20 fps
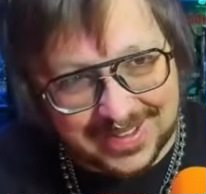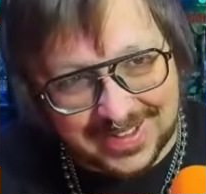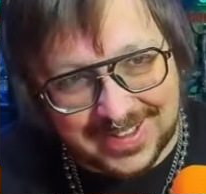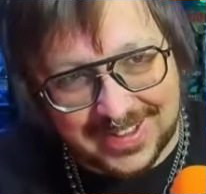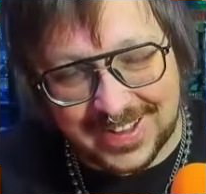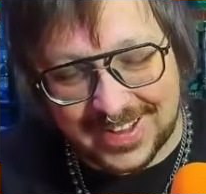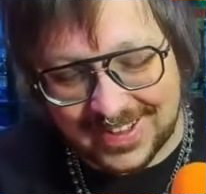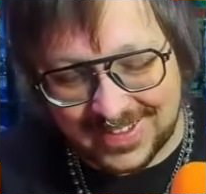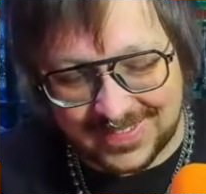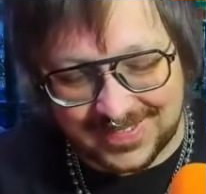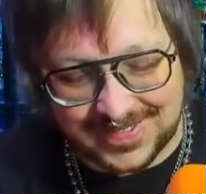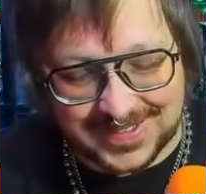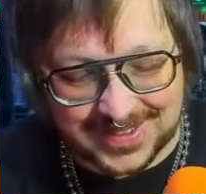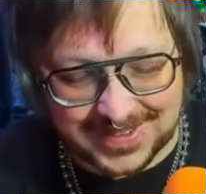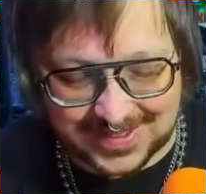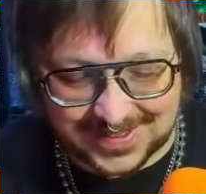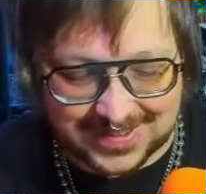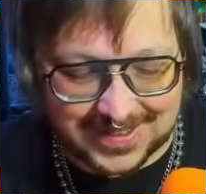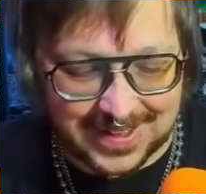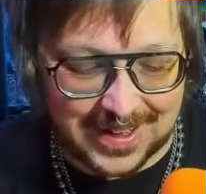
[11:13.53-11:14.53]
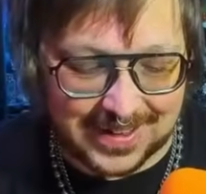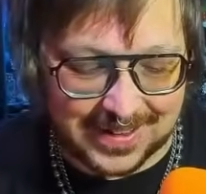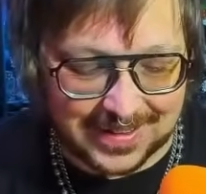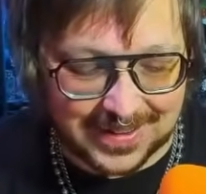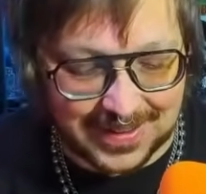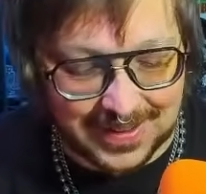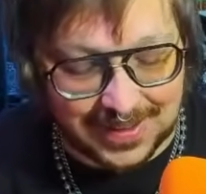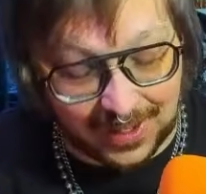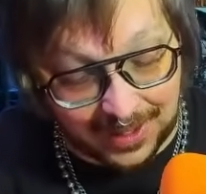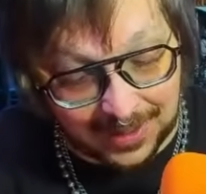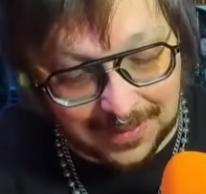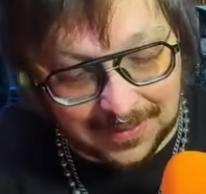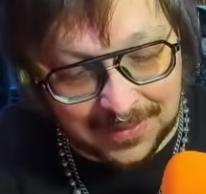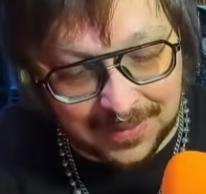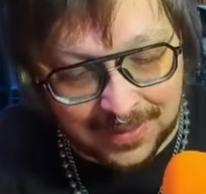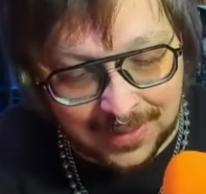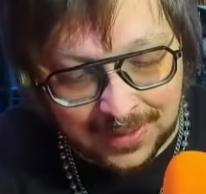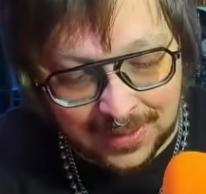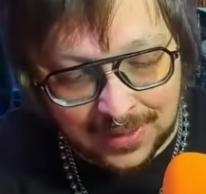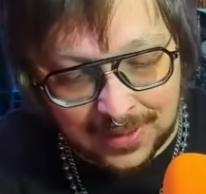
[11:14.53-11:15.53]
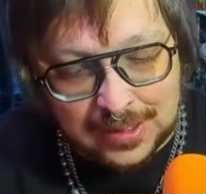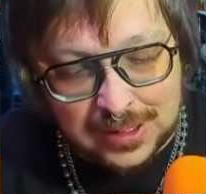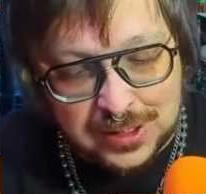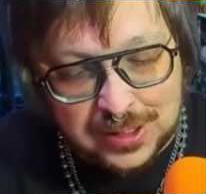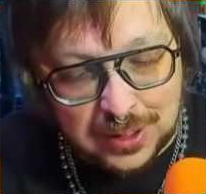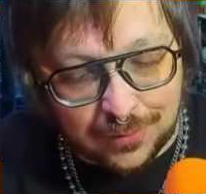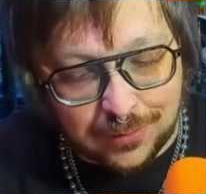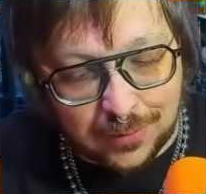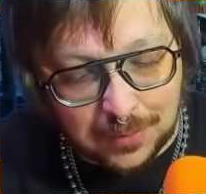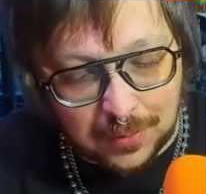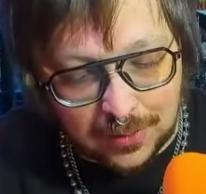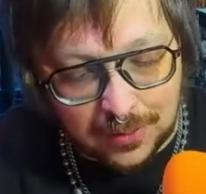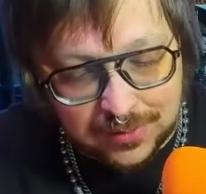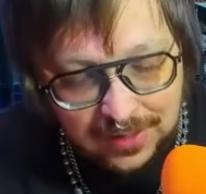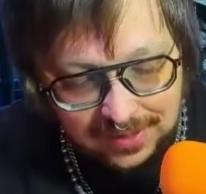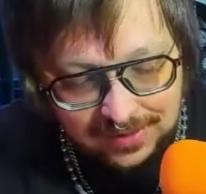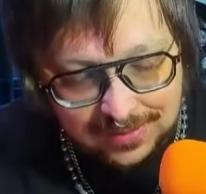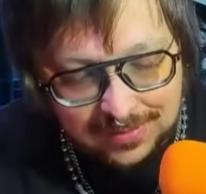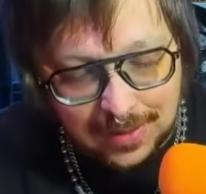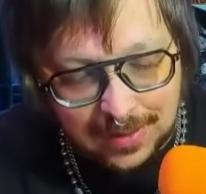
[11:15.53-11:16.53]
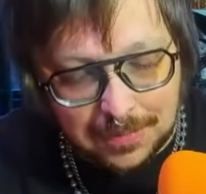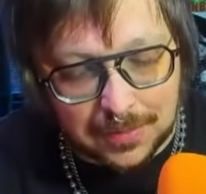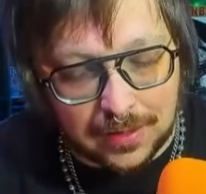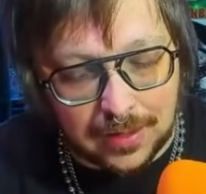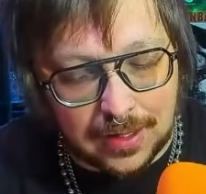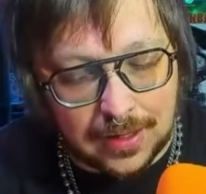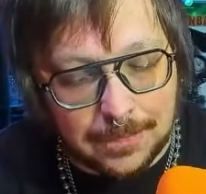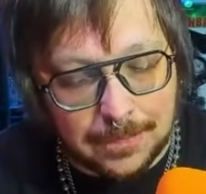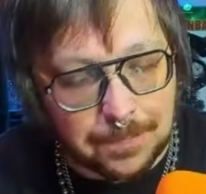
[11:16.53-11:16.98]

I'm so excited. Okay. Shuffle both decks separately.